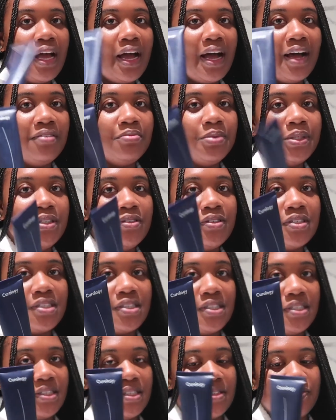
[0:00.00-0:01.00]
I've been using
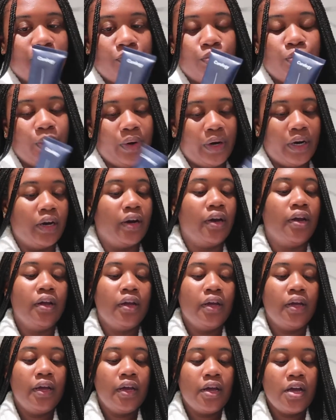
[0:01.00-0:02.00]
this for
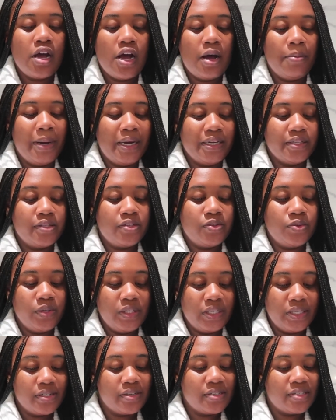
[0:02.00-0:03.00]
about 2
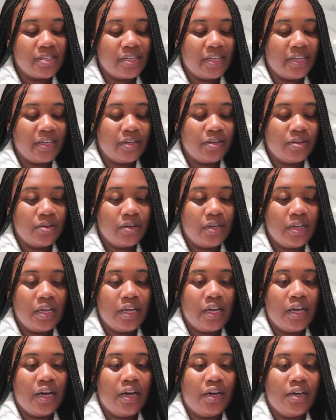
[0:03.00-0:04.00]
years now,
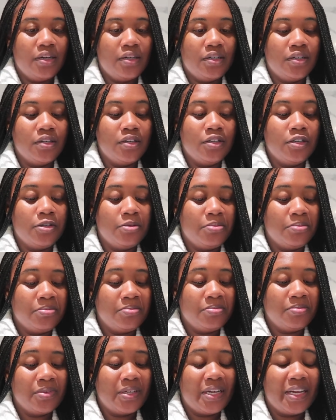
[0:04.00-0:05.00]
and
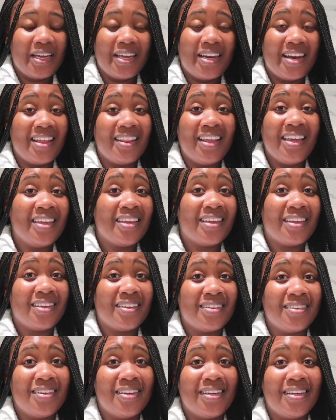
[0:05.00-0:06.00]
I like
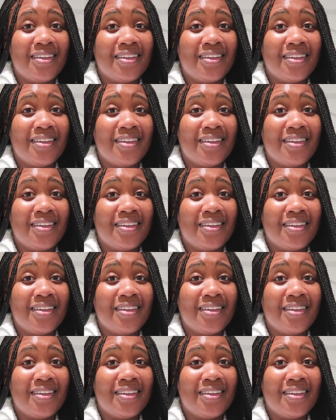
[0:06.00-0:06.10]
it.